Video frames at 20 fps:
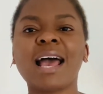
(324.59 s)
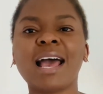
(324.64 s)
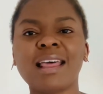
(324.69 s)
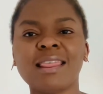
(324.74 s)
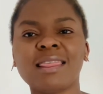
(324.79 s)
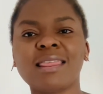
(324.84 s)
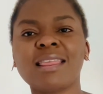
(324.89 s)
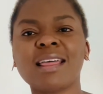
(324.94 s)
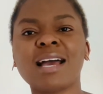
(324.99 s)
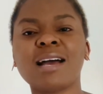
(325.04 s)

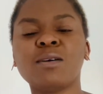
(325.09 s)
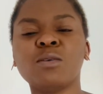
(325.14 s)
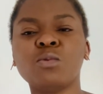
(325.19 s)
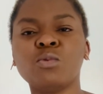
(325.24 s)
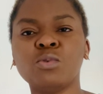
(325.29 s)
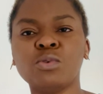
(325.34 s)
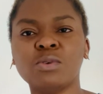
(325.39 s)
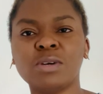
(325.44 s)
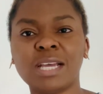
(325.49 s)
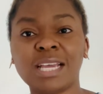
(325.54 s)
and that
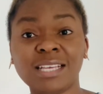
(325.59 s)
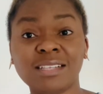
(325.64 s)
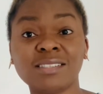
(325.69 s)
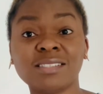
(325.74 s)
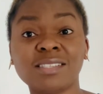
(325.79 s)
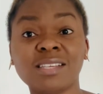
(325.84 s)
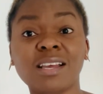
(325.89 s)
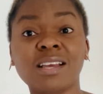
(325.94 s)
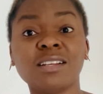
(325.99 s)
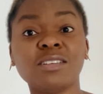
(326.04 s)
will
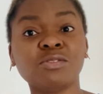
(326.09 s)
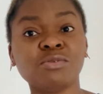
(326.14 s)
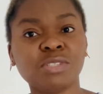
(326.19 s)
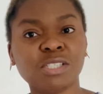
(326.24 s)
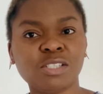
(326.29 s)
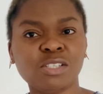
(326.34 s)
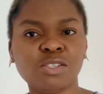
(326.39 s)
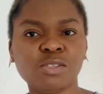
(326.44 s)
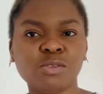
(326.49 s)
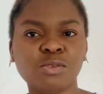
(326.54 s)
in turn
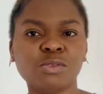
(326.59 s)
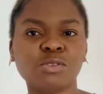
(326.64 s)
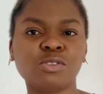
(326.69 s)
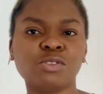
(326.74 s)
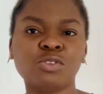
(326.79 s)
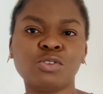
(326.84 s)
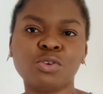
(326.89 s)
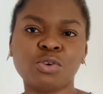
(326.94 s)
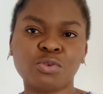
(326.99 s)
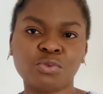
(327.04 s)

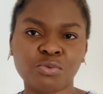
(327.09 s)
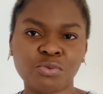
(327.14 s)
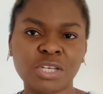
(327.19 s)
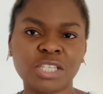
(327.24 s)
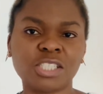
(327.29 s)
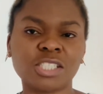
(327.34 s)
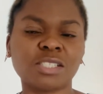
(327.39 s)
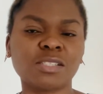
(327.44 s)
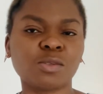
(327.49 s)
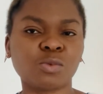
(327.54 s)
reduce your
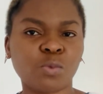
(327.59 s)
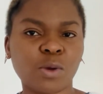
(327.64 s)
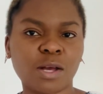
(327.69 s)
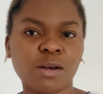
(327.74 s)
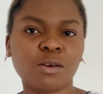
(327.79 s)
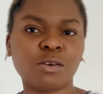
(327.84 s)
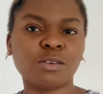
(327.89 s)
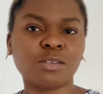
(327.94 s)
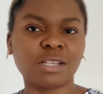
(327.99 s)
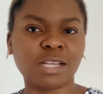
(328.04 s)
reach as
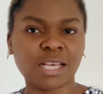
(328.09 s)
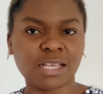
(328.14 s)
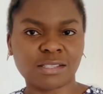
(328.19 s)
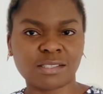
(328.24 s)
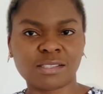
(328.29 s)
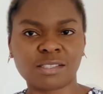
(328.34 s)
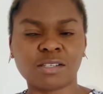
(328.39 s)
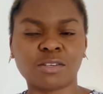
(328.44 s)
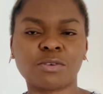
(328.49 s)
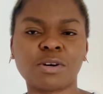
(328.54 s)
well on
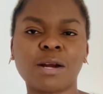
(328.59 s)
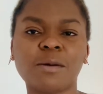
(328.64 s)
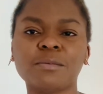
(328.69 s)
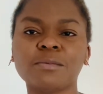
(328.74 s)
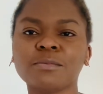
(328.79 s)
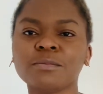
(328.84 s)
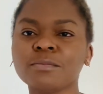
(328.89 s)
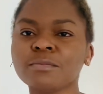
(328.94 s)
Instagram.